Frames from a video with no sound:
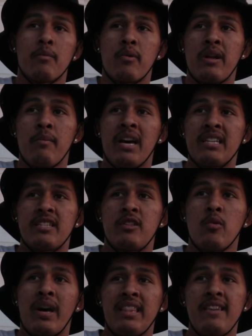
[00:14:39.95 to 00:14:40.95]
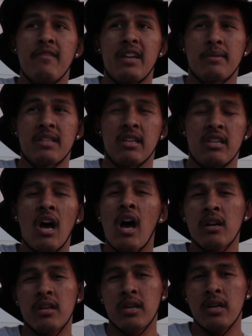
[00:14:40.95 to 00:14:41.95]
pretty much, do I leave it up to the
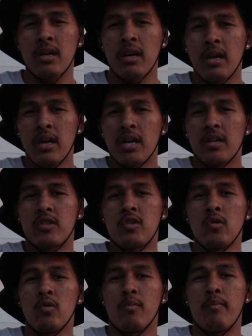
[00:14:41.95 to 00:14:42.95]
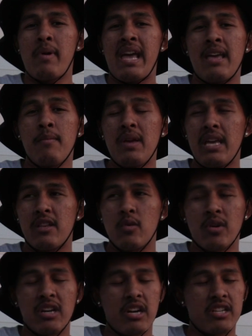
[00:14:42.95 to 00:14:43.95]
doctor to maybe
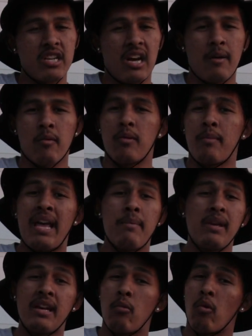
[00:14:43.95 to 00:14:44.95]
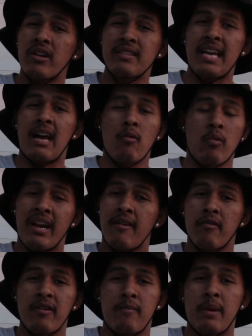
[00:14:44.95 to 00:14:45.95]
do a good job, or maybe it works out,
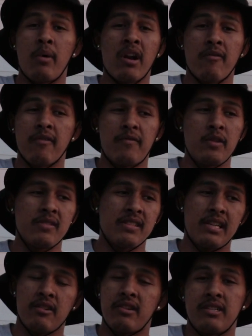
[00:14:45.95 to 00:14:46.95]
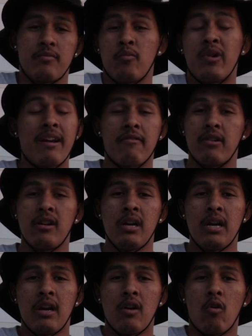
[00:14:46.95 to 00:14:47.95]
whatever, if my body refuses it, or whatever,
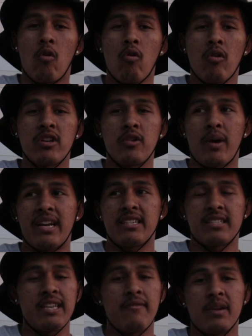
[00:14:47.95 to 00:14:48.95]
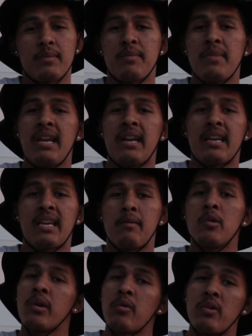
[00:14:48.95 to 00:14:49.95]
or do I just leave it up to me and I keep
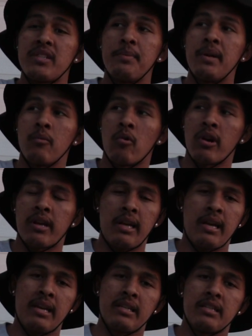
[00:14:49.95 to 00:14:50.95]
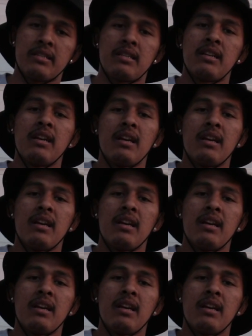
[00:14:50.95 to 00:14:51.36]
doing what's been working and just